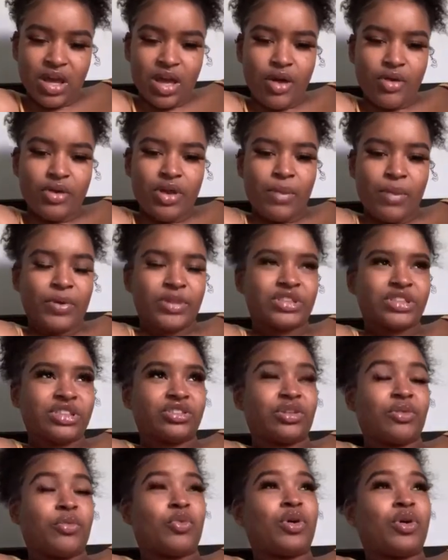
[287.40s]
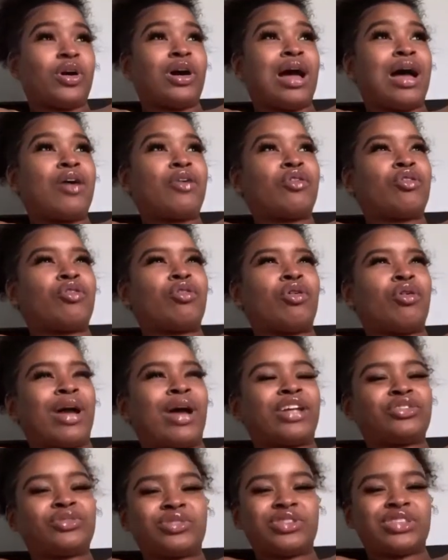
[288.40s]
Oh yeah, president. Well, I don't know.
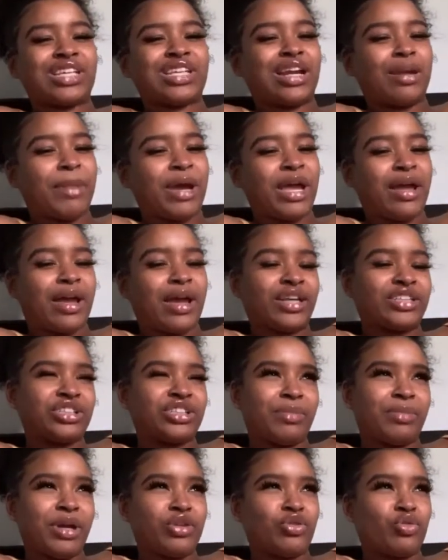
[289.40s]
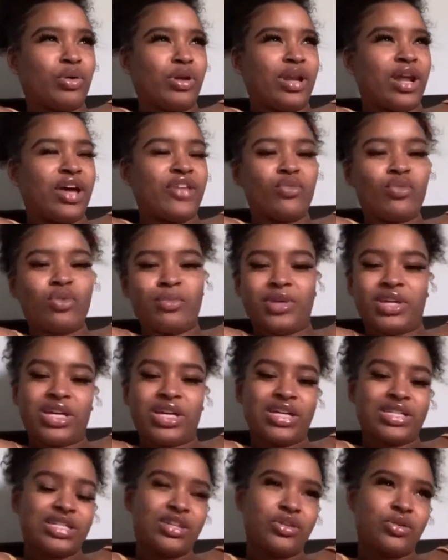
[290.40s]
Actually, said I might do another one
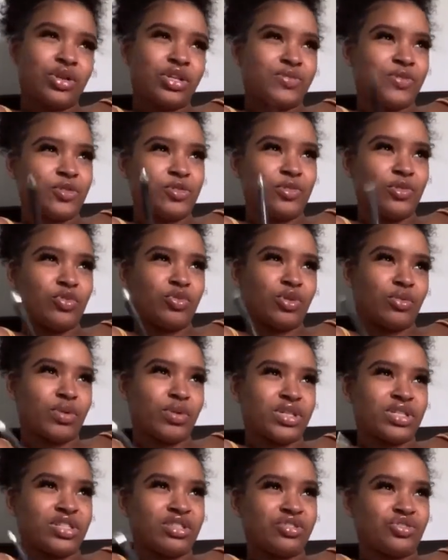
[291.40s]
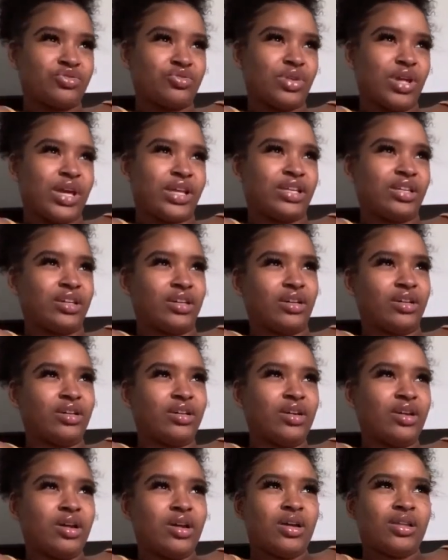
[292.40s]
because I know they're supposed to be doing the presidential like the
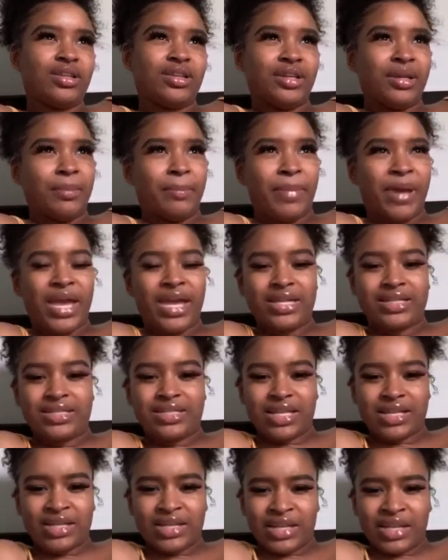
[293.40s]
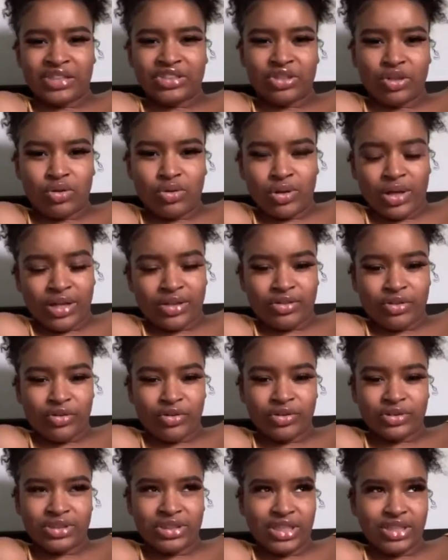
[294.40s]
debates. I think they start on like
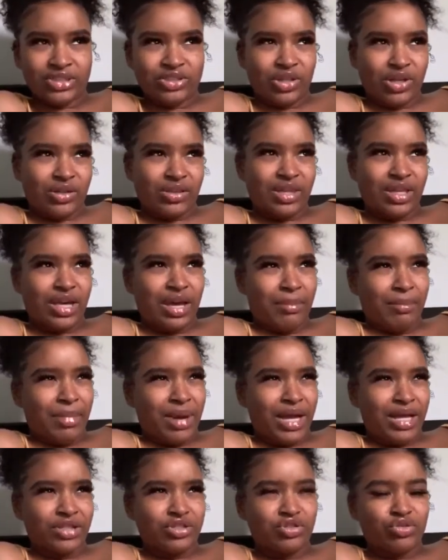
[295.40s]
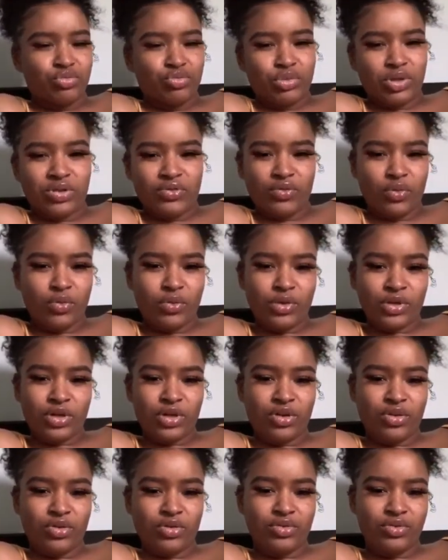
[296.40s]
Thursday, so I think I might tune in for one of
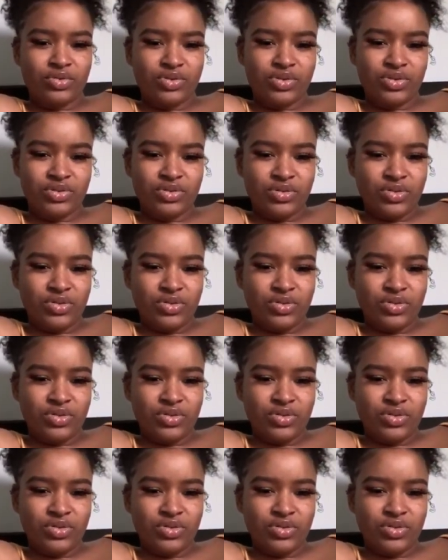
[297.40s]
those.